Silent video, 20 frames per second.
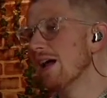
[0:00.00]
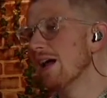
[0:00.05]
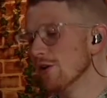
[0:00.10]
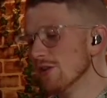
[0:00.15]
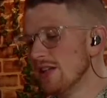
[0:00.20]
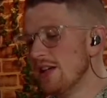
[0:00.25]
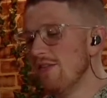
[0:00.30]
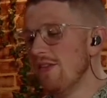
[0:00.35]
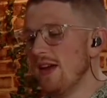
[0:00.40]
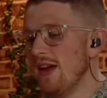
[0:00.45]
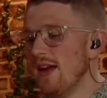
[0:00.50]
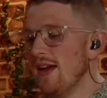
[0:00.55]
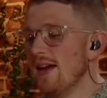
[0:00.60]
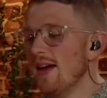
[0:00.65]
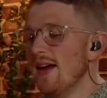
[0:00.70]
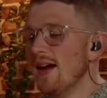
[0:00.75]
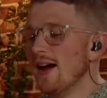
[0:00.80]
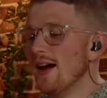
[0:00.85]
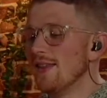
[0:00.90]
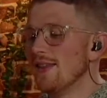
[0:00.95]
LTV,
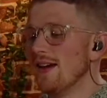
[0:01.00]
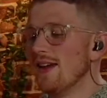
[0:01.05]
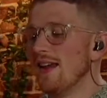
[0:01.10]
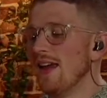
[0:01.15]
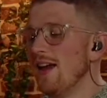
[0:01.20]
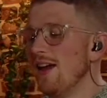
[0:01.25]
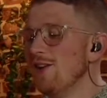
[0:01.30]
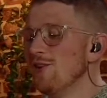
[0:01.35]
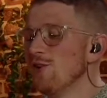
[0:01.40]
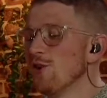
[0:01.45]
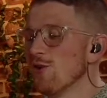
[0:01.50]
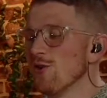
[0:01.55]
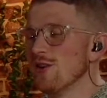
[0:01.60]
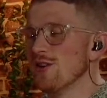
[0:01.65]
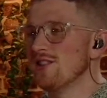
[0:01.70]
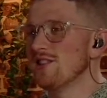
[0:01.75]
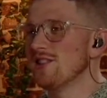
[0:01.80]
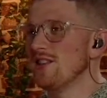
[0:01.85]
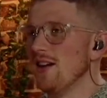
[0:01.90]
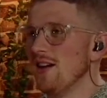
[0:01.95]
and then
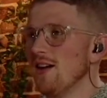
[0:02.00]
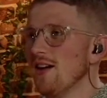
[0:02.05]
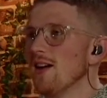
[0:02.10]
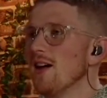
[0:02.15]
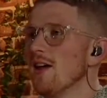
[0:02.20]
increasing